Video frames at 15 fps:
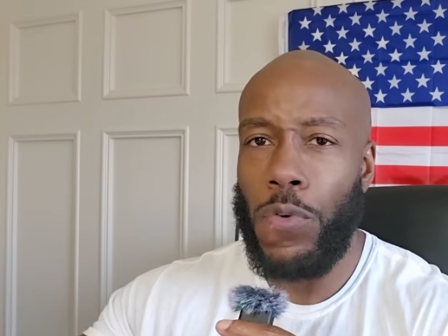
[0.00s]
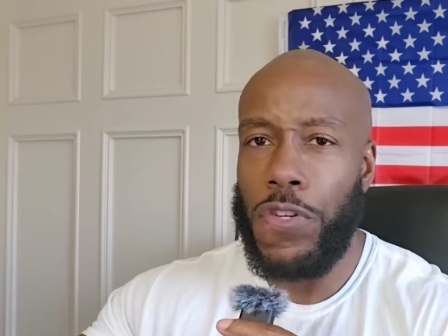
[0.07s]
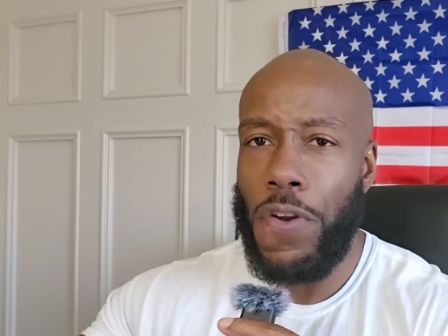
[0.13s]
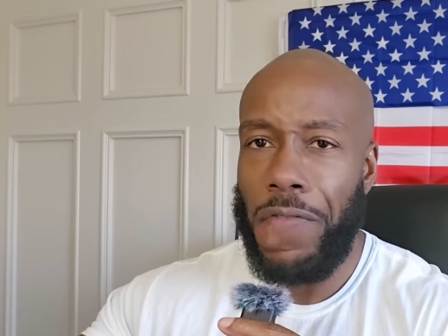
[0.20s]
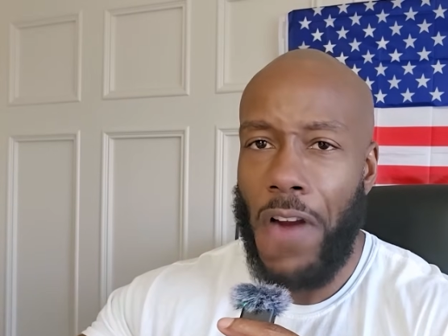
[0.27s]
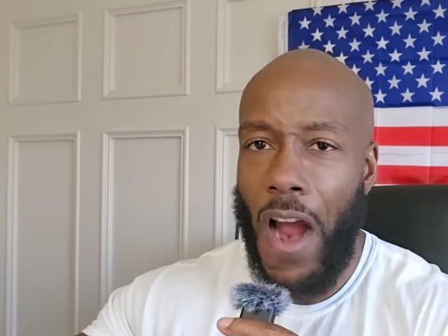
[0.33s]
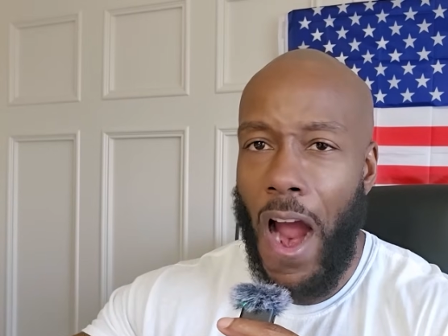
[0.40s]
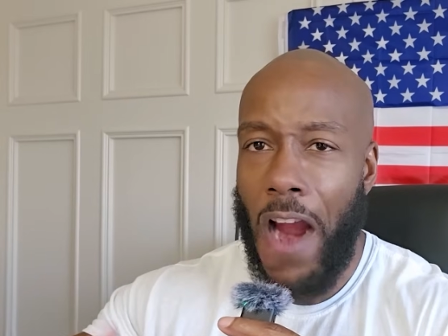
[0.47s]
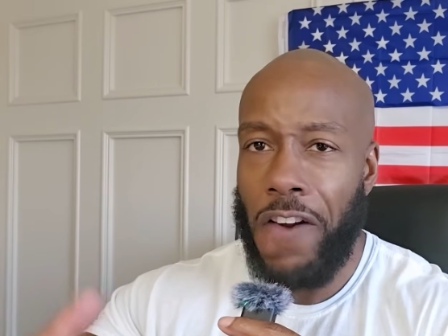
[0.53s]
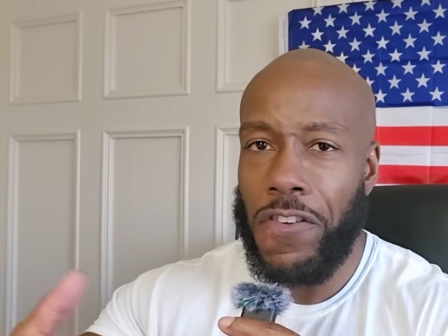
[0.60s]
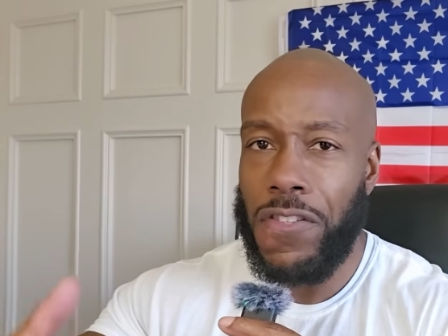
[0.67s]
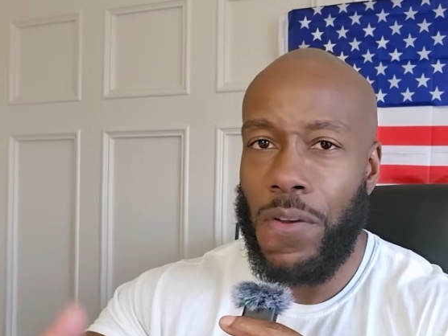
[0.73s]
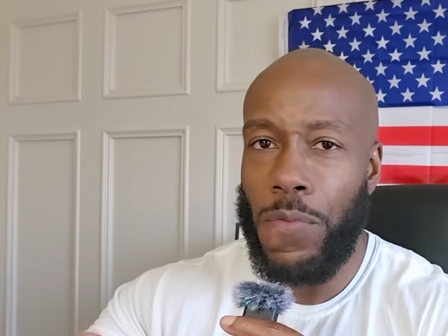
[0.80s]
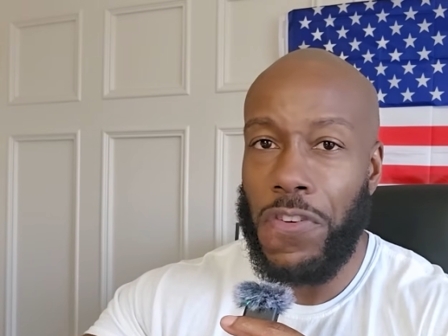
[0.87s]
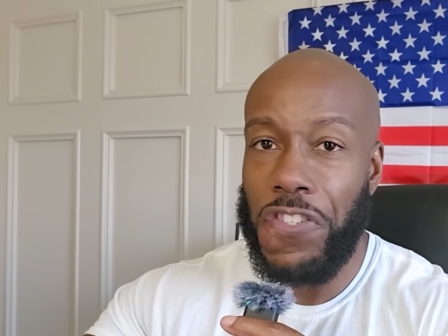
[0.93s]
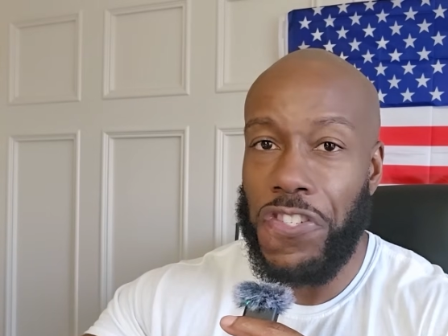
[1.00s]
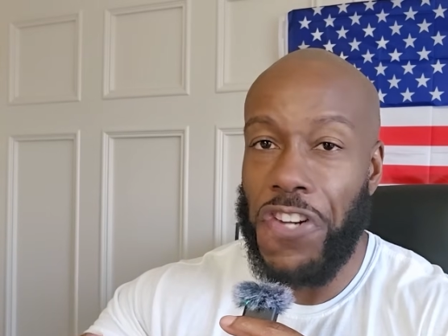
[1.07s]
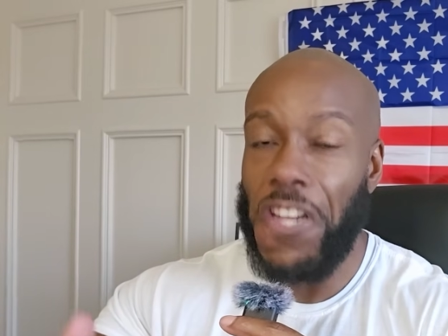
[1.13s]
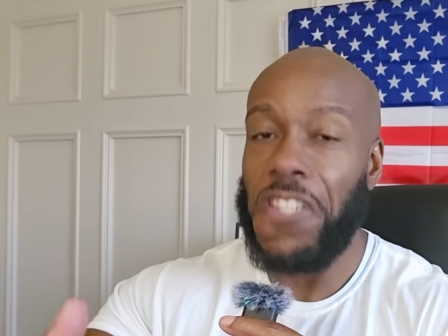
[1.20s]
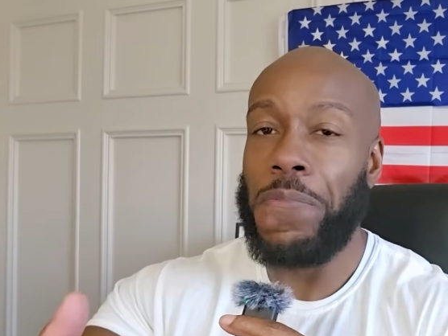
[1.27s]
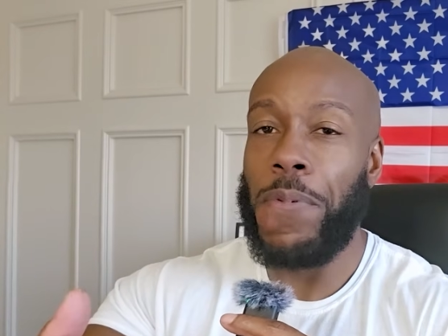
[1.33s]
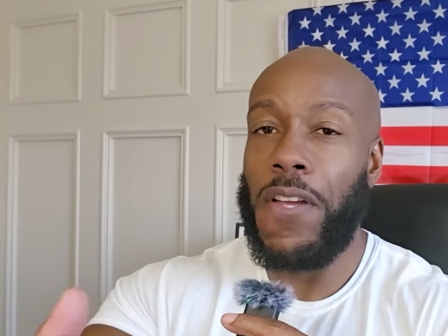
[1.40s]
Would you ever hire someone someone
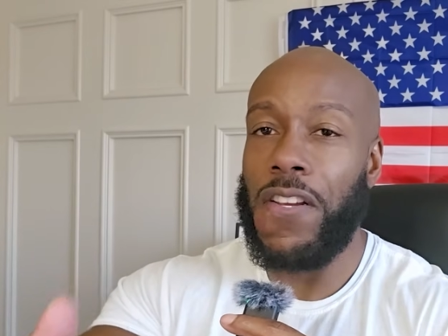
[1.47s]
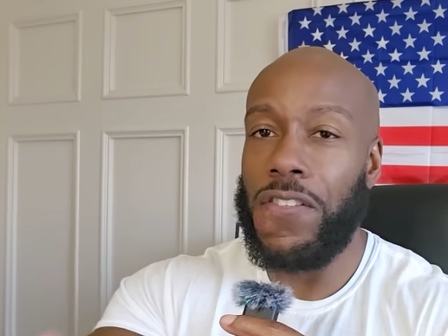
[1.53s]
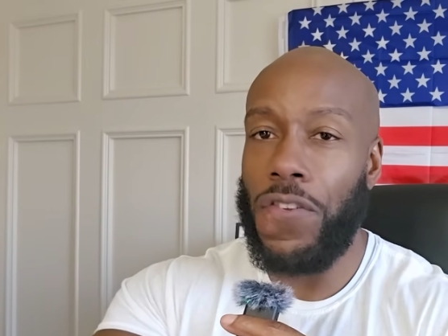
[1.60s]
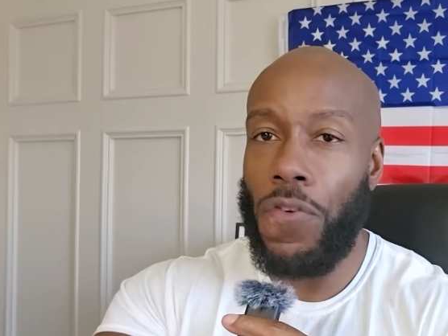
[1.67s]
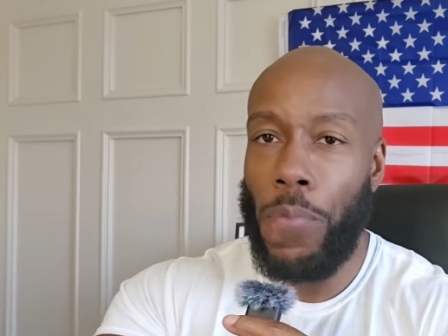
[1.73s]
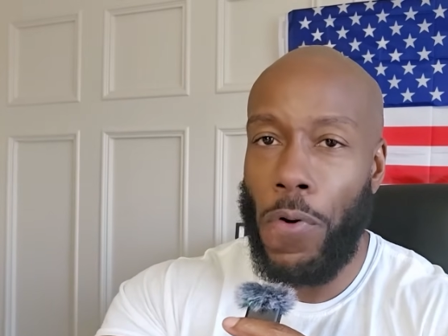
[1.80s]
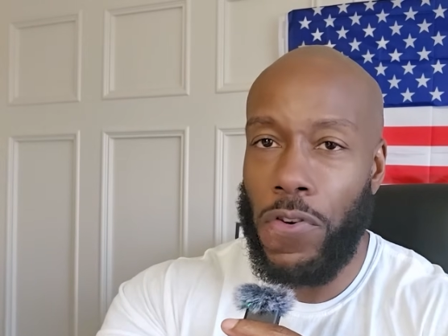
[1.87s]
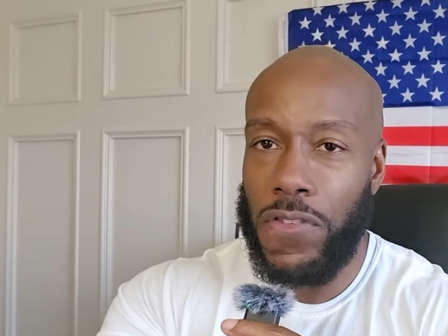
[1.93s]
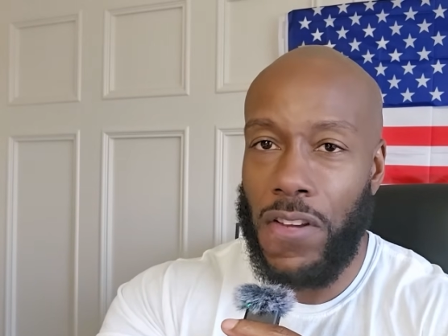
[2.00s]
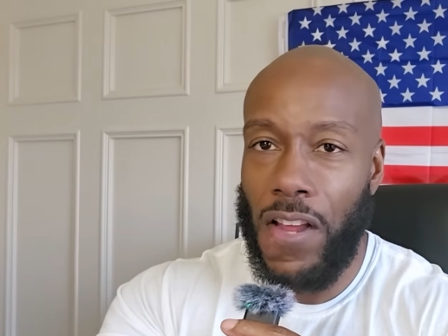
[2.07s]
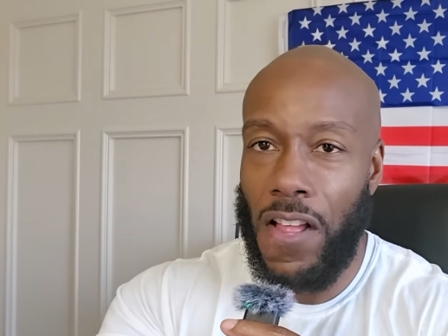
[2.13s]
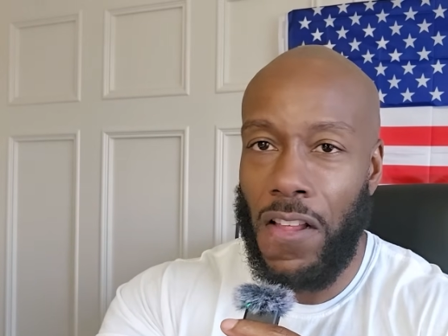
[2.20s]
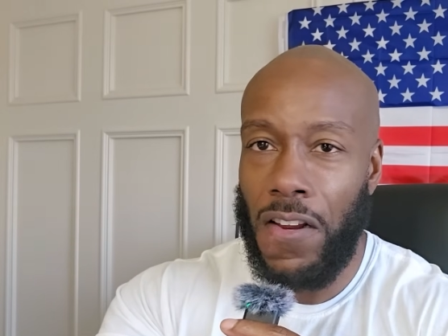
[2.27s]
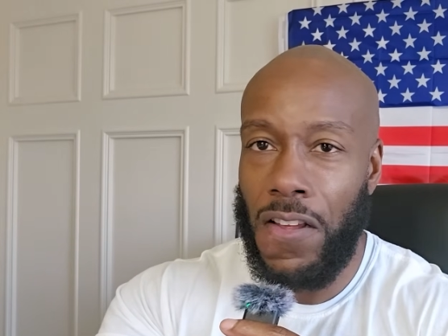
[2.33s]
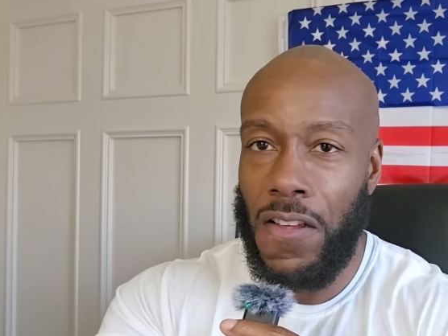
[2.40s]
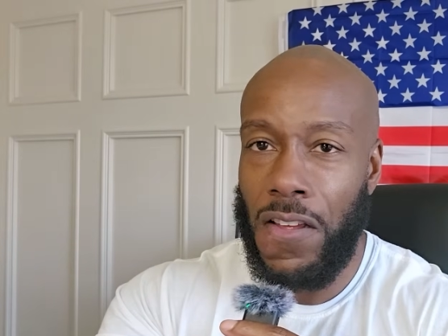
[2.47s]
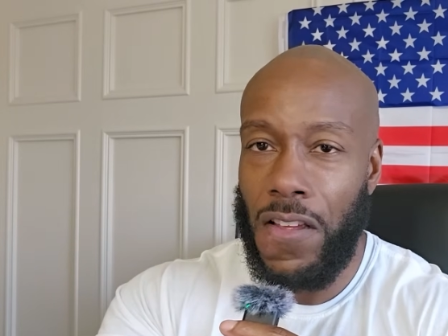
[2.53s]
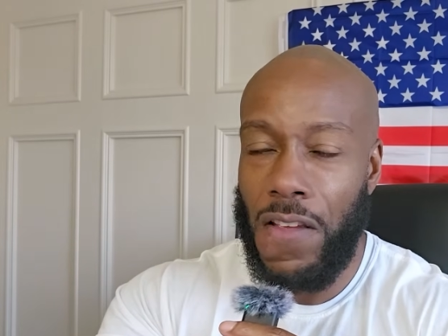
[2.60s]
just because of their personality,